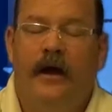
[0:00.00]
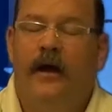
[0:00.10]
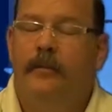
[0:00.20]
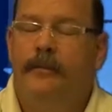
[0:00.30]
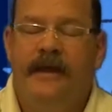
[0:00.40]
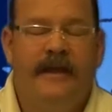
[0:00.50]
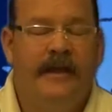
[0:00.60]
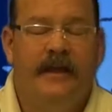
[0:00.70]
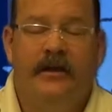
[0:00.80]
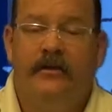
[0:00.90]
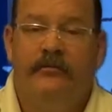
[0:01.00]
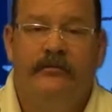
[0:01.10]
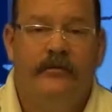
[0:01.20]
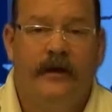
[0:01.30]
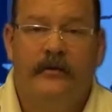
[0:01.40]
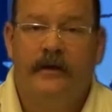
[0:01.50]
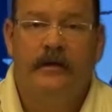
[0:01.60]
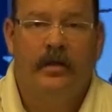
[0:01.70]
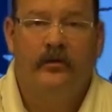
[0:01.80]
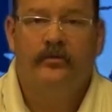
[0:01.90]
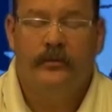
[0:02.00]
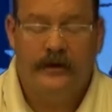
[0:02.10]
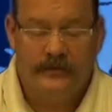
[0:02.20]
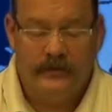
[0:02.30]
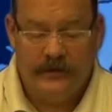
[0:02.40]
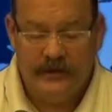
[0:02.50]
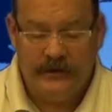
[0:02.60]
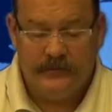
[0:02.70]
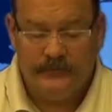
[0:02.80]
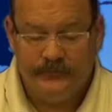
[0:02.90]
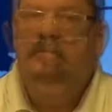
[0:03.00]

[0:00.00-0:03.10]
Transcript: uh, making it a very close race indeed.